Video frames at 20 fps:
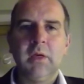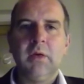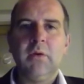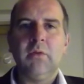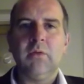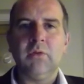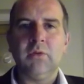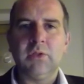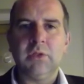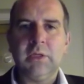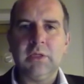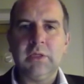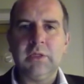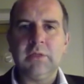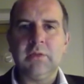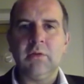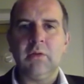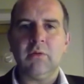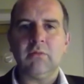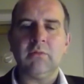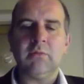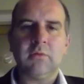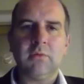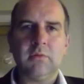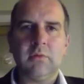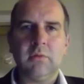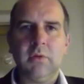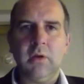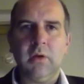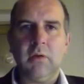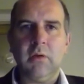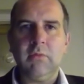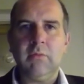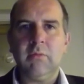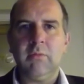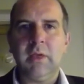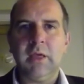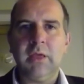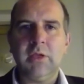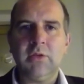or she's not, you know,
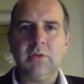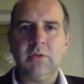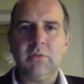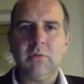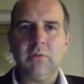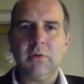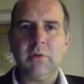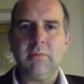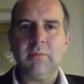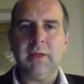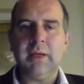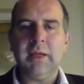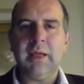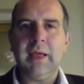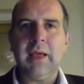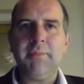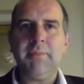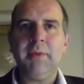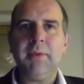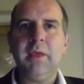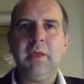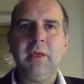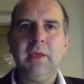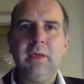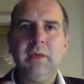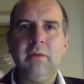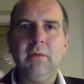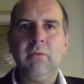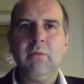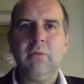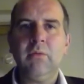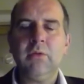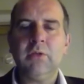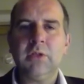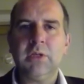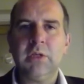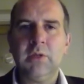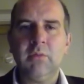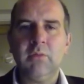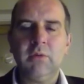made you completely happy, he or
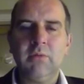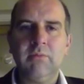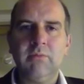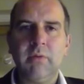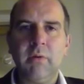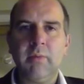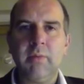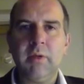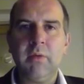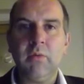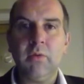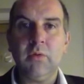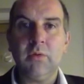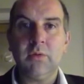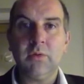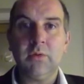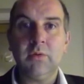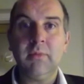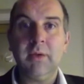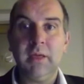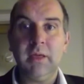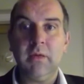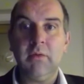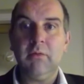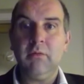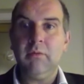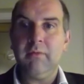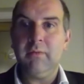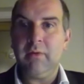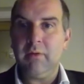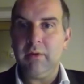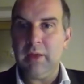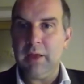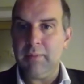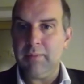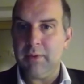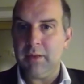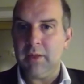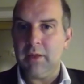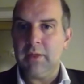she would probably want to make you very
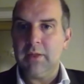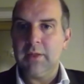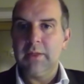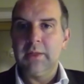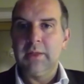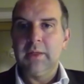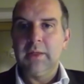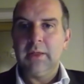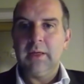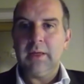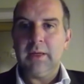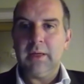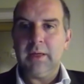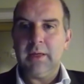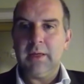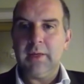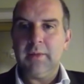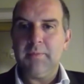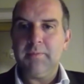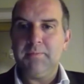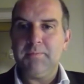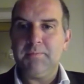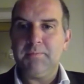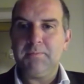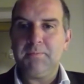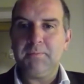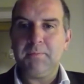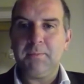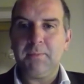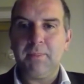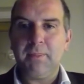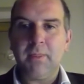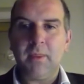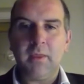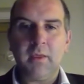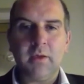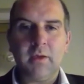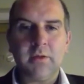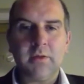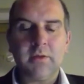happy. Um,
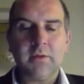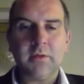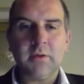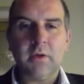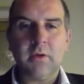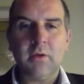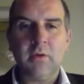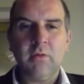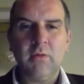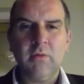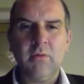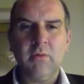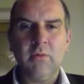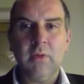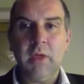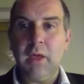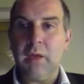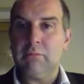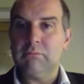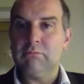so yeah,